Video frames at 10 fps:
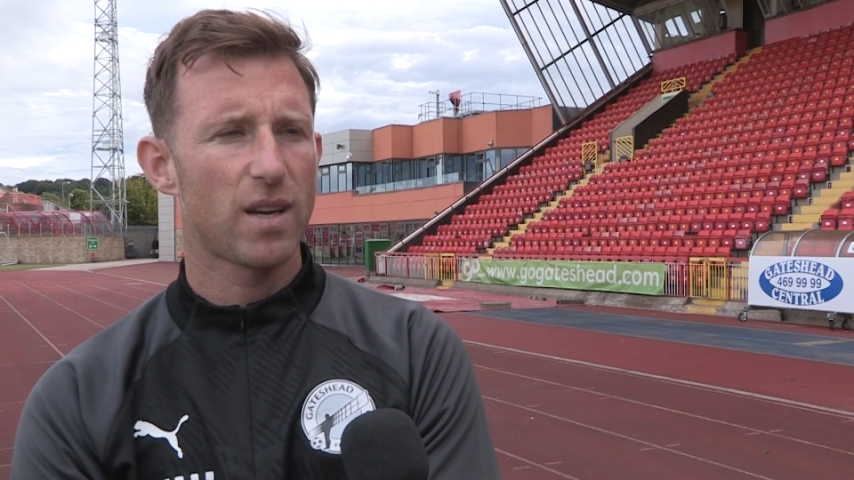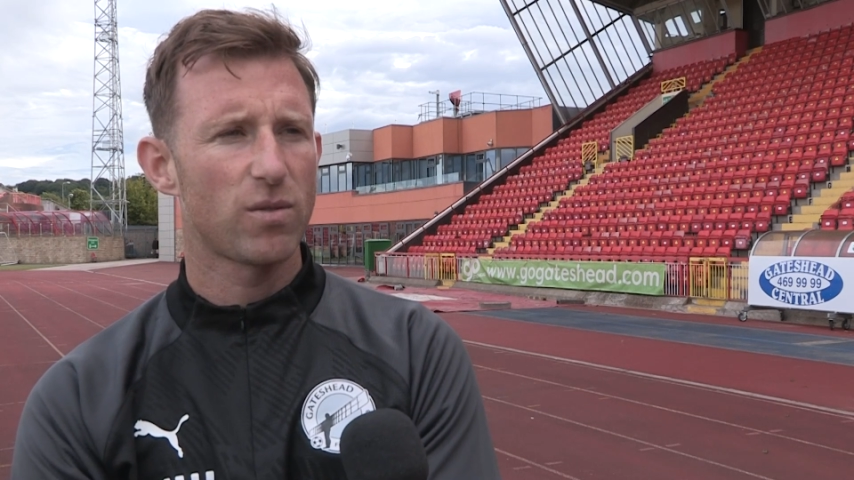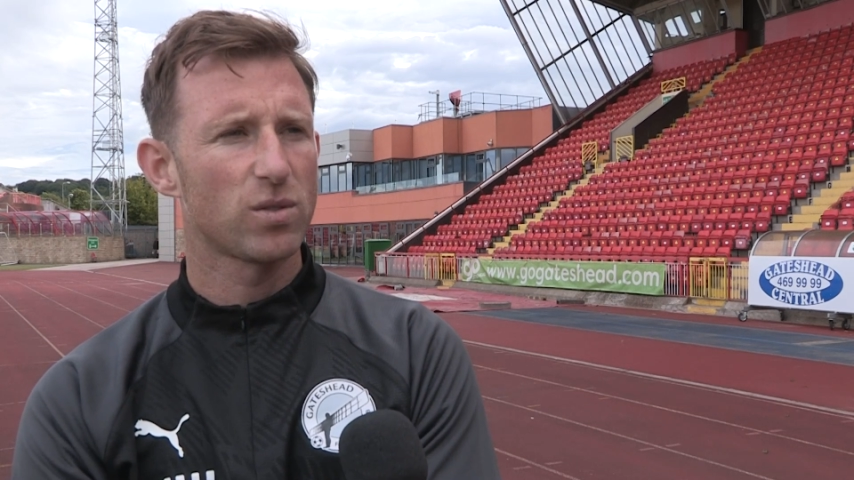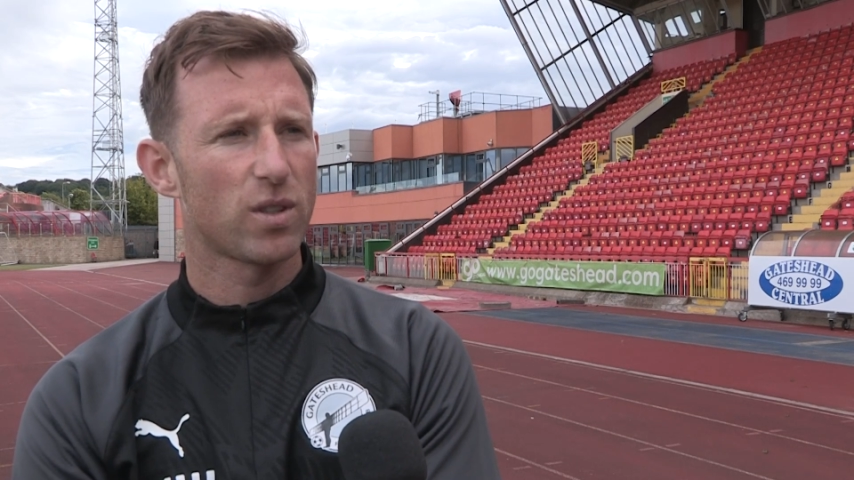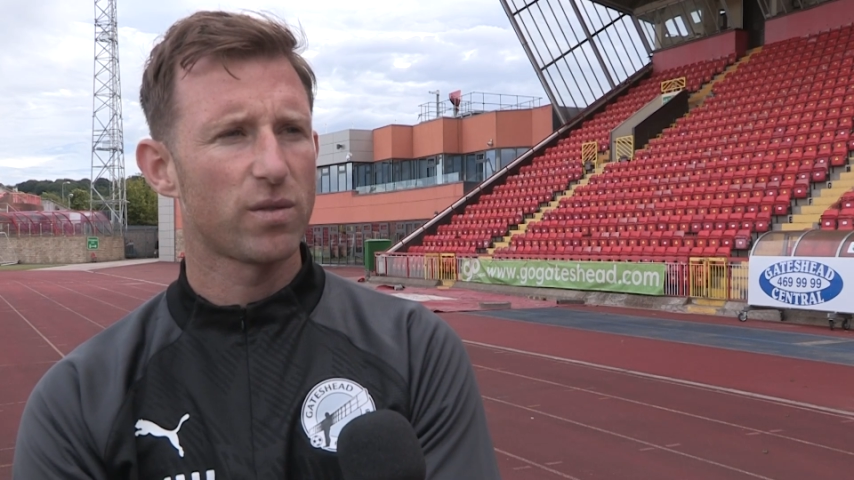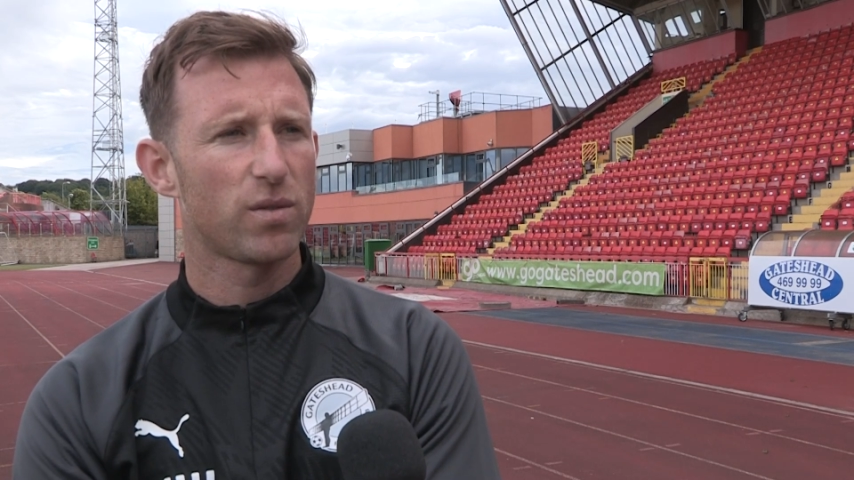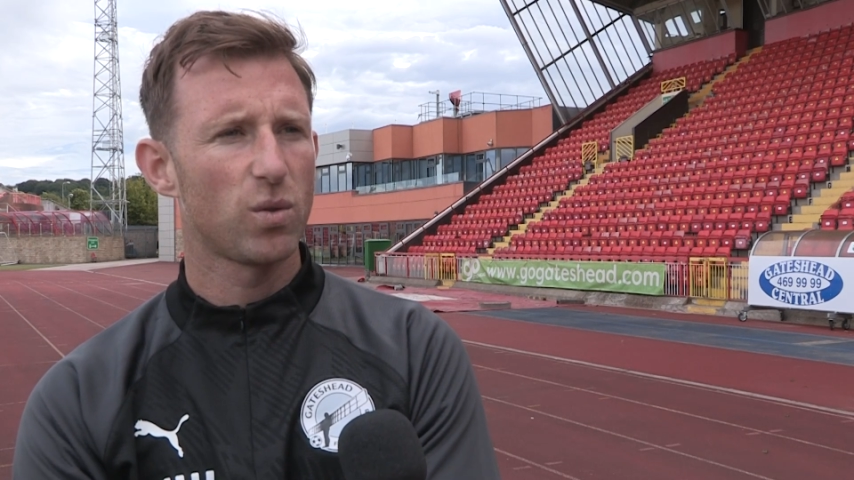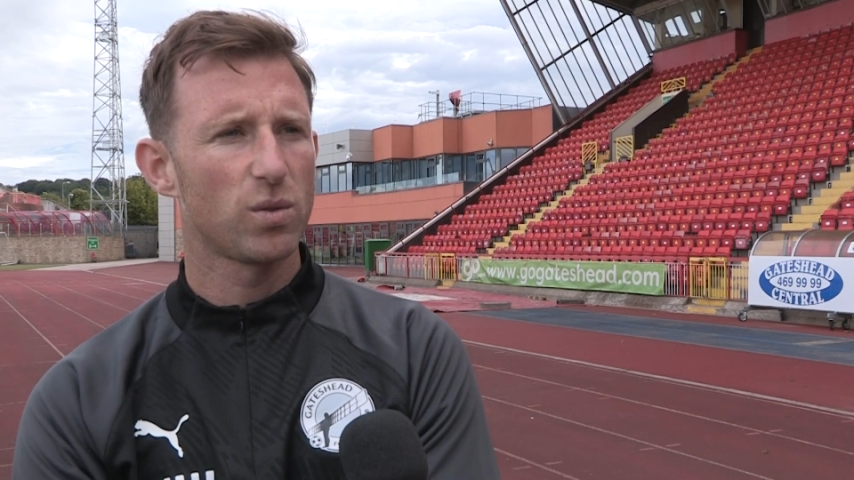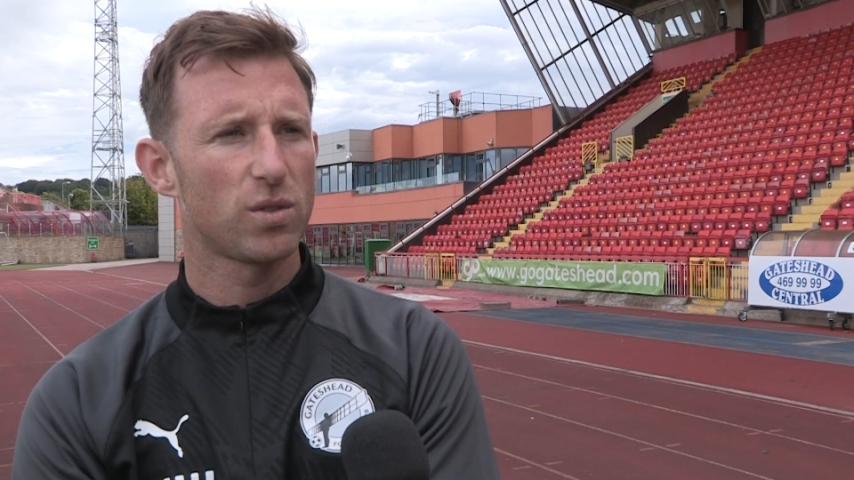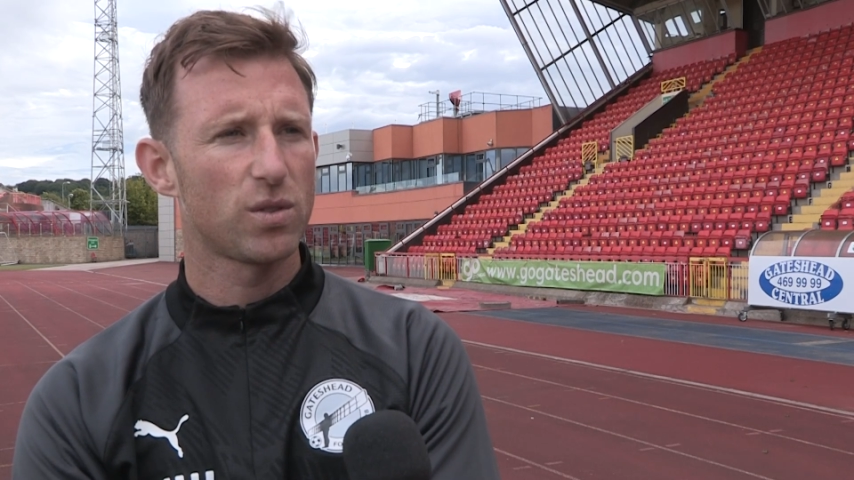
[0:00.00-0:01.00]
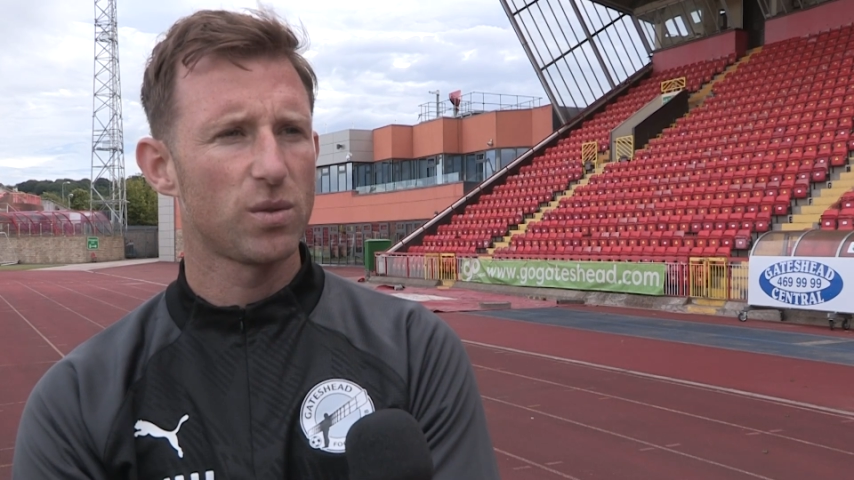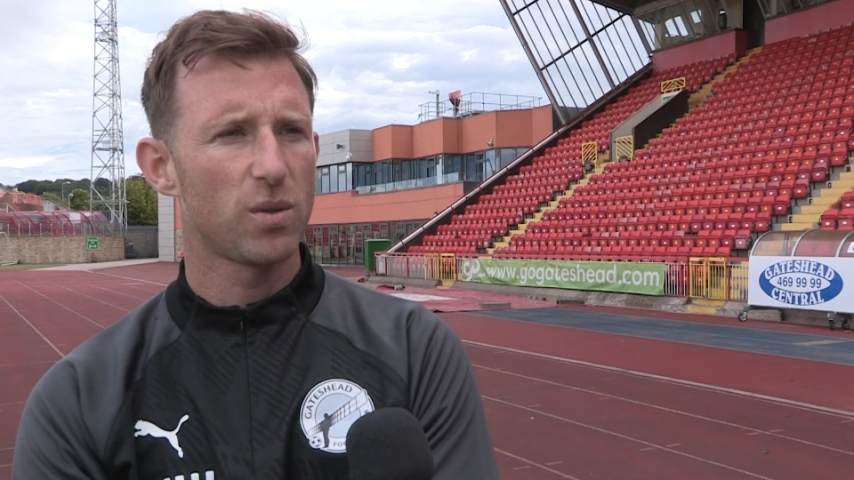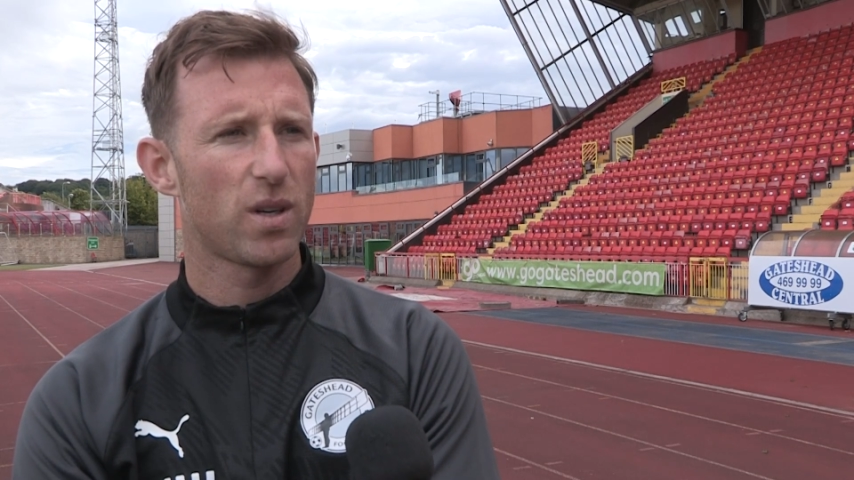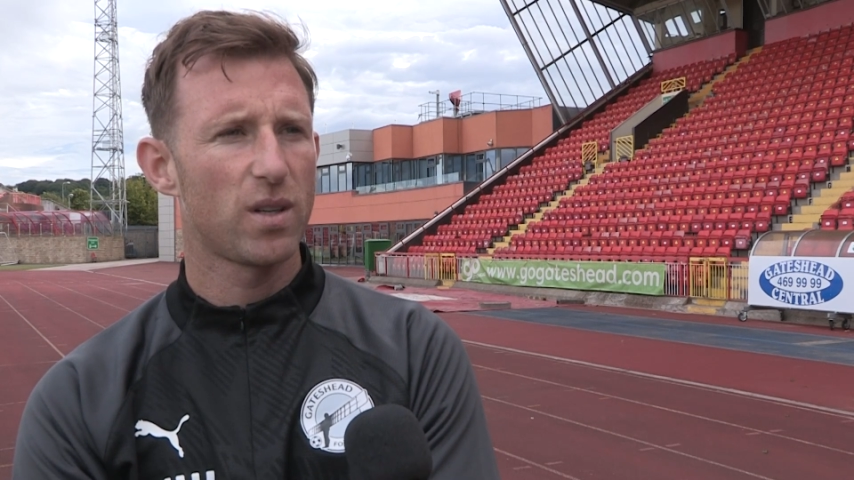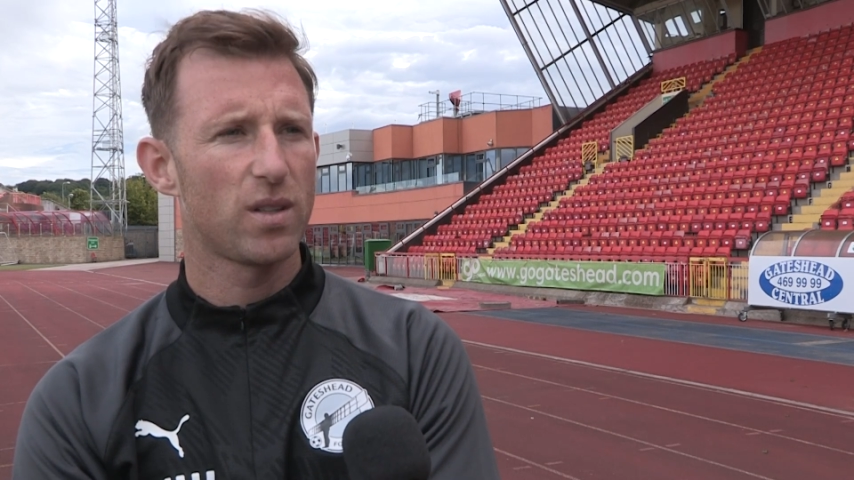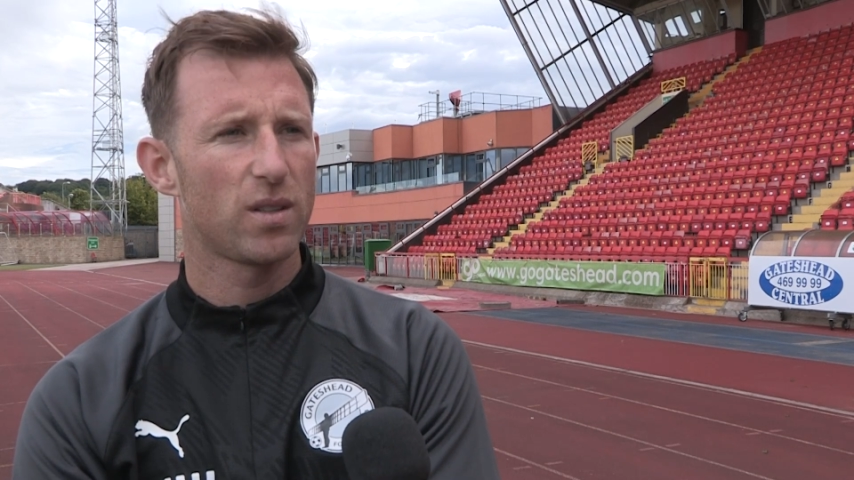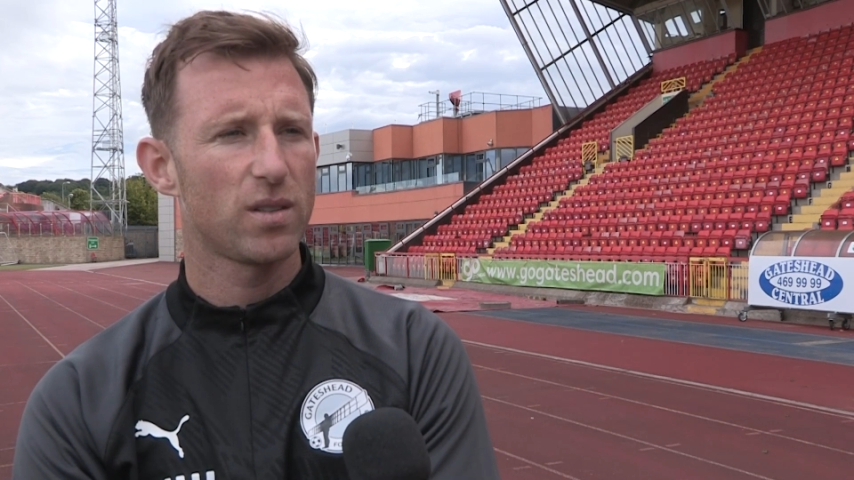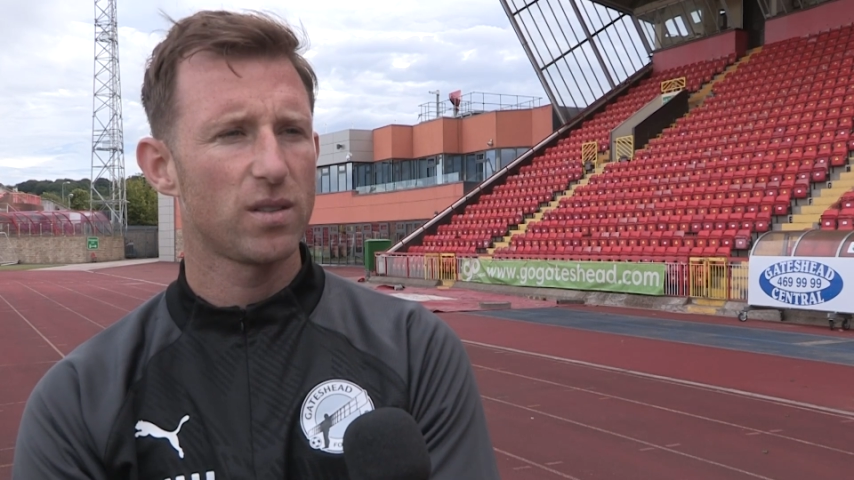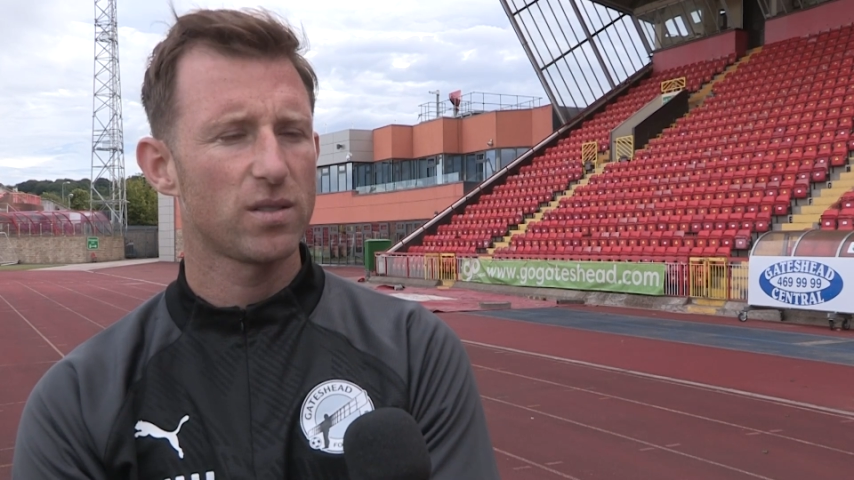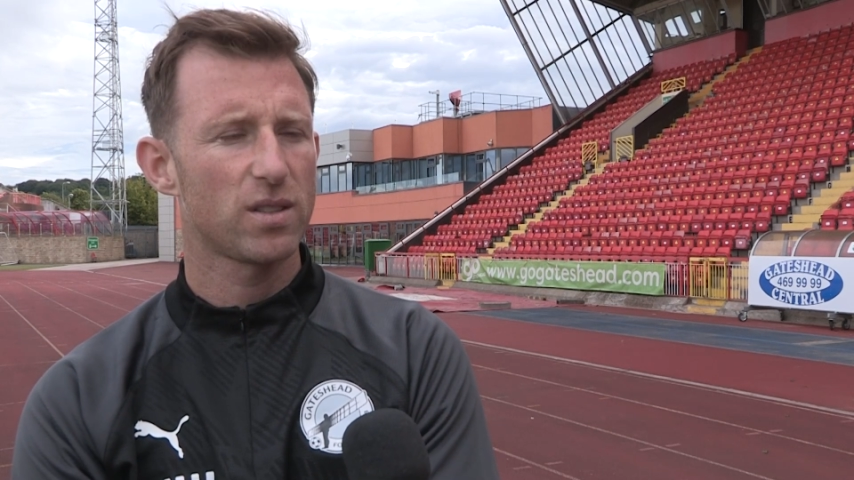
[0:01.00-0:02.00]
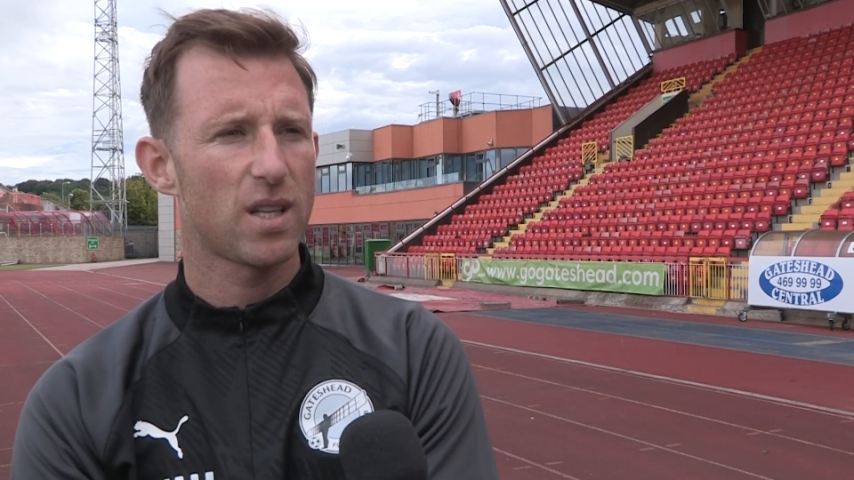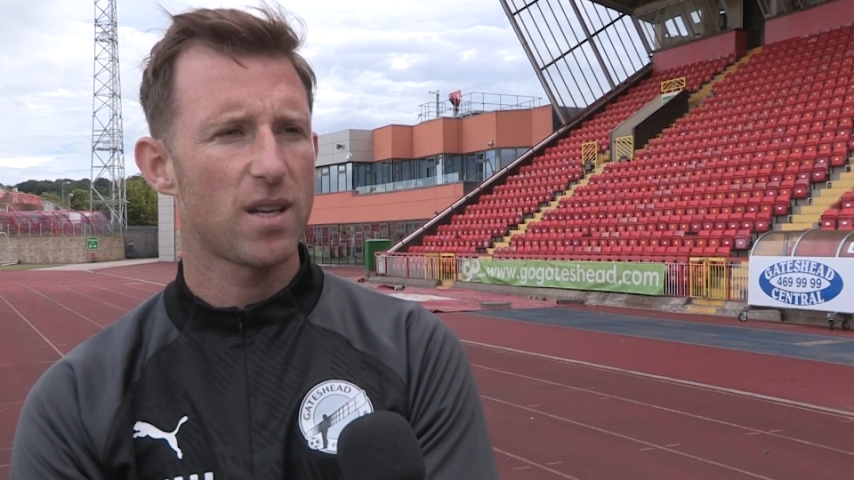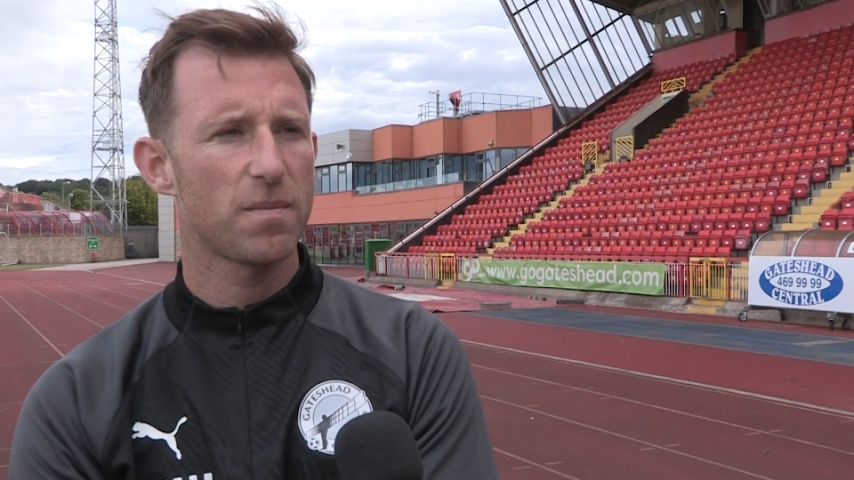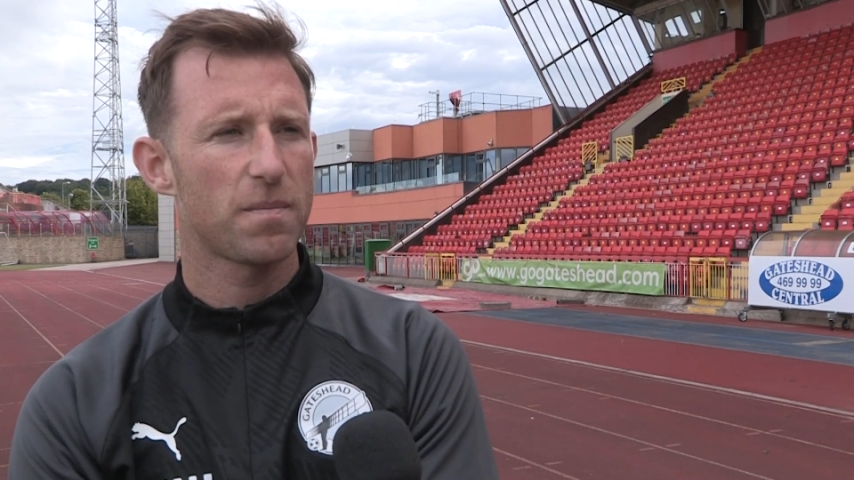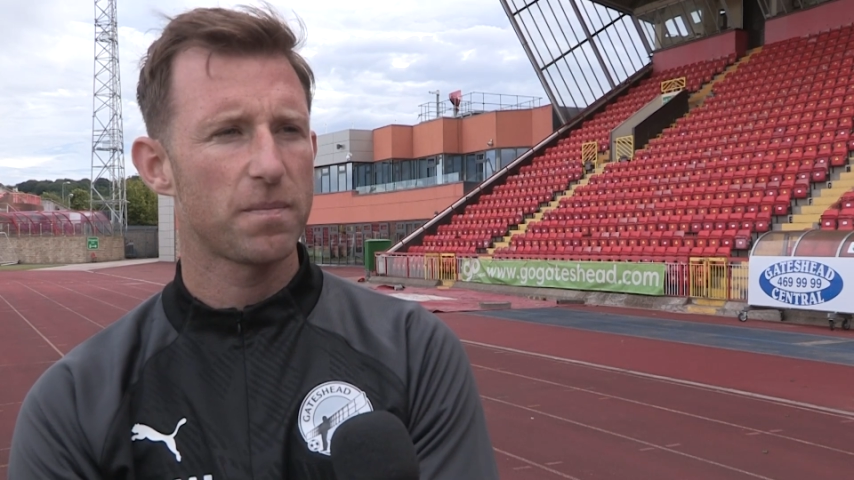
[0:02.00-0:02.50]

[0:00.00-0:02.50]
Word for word: everyone's looking forward to uh, to that.